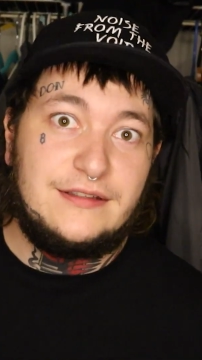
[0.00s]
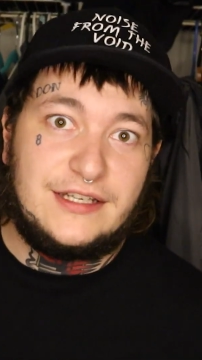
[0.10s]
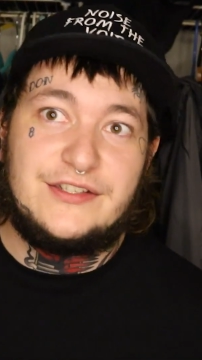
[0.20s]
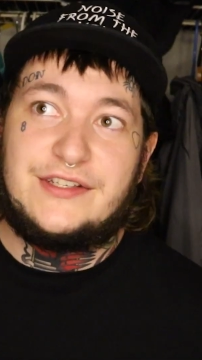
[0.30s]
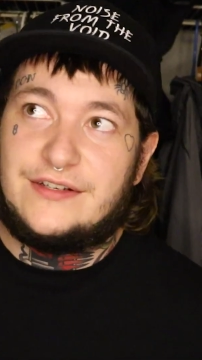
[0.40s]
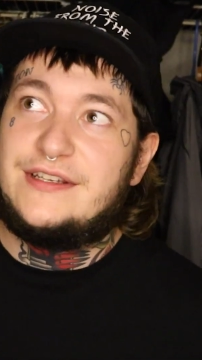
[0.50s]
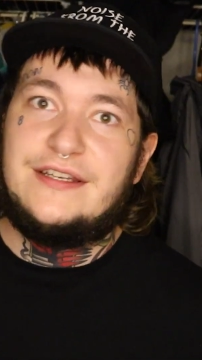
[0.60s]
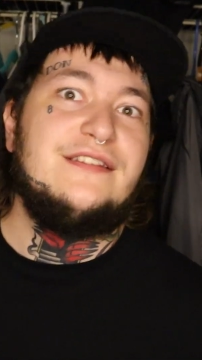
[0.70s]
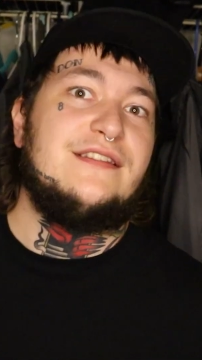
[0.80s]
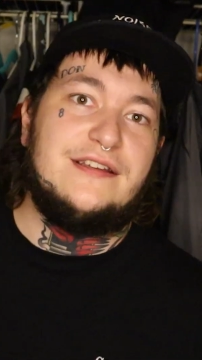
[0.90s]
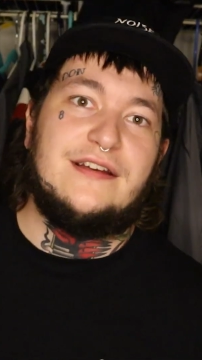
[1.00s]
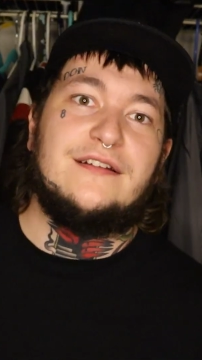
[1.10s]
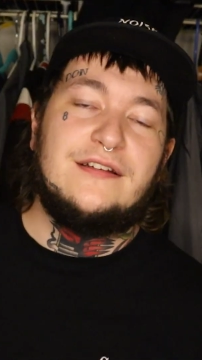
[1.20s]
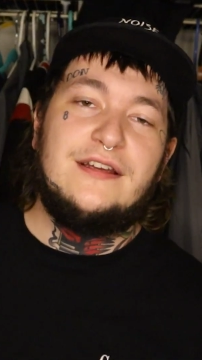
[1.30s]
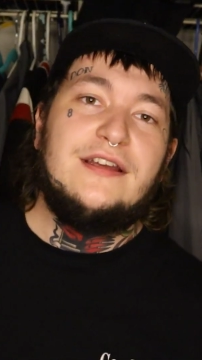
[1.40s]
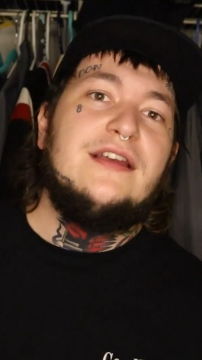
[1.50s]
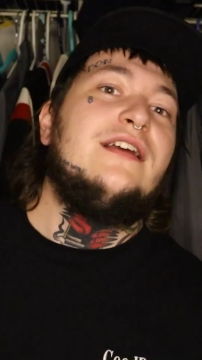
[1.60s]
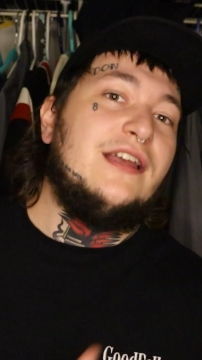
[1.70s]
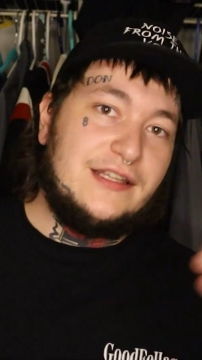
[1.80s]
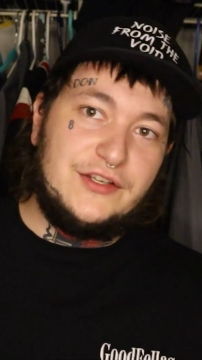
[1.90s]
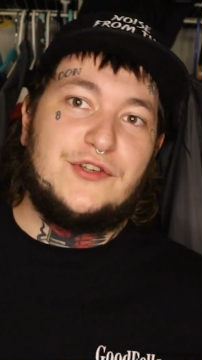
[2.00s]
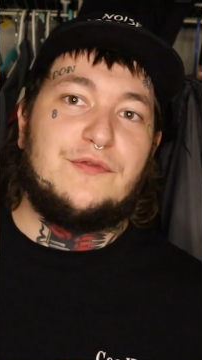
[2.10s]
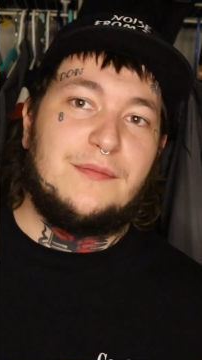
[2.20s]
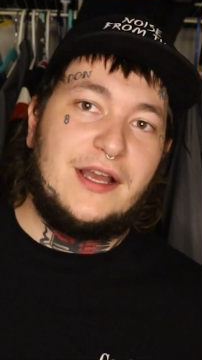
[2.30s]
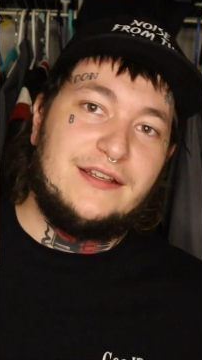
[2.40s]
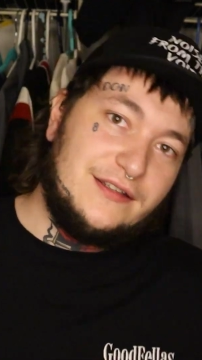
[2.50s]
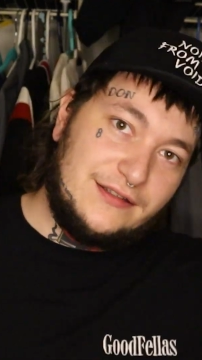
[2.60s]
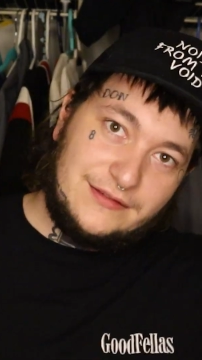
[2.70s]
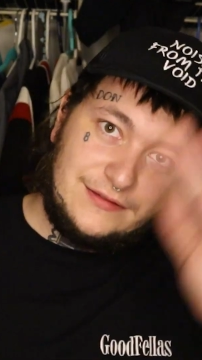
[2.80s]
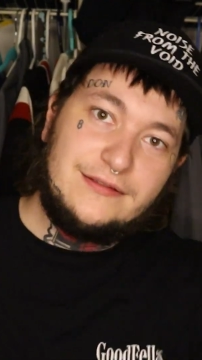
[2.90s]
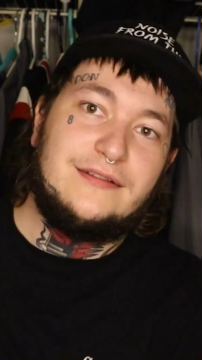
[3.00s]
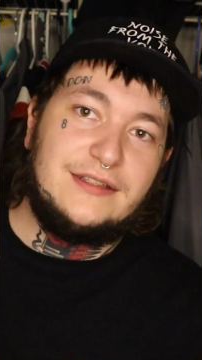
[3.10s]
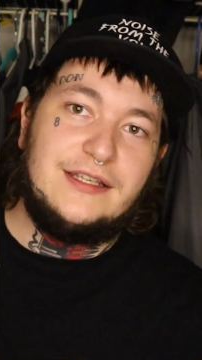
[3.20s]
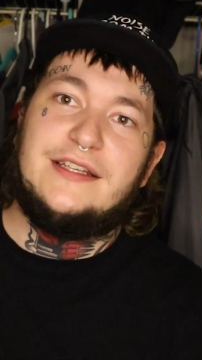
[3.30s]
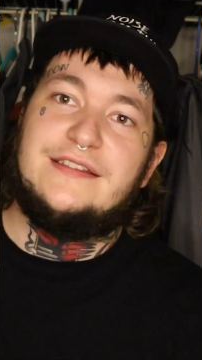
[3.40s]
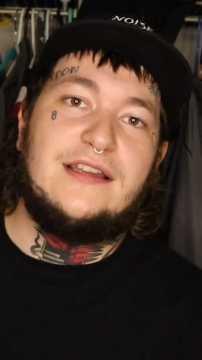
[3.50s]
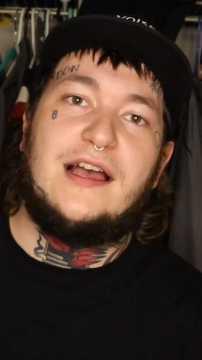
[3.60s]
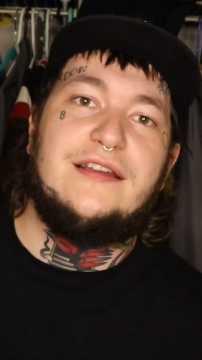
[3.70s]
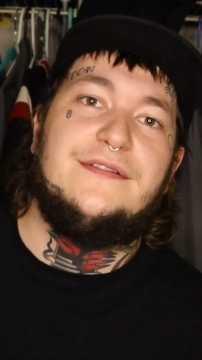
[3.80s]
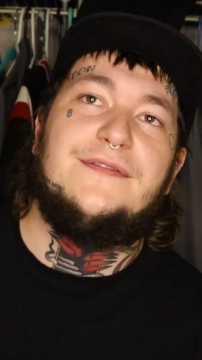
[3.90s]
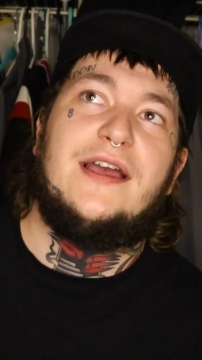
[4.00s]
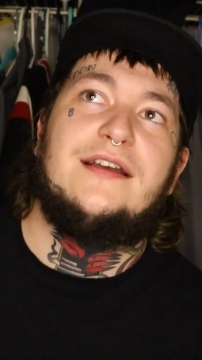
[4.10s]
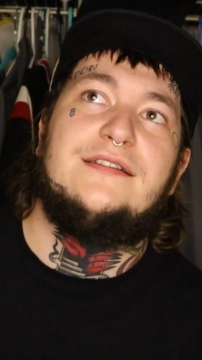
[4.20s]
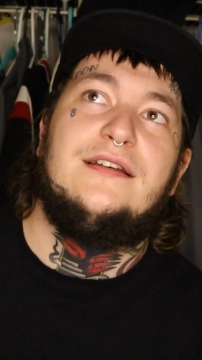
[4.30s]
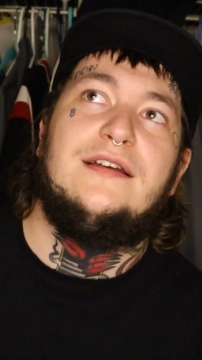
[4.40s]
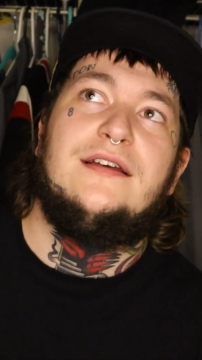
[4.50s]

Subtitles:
next year is the year. And then you're reminded it is not, in fact.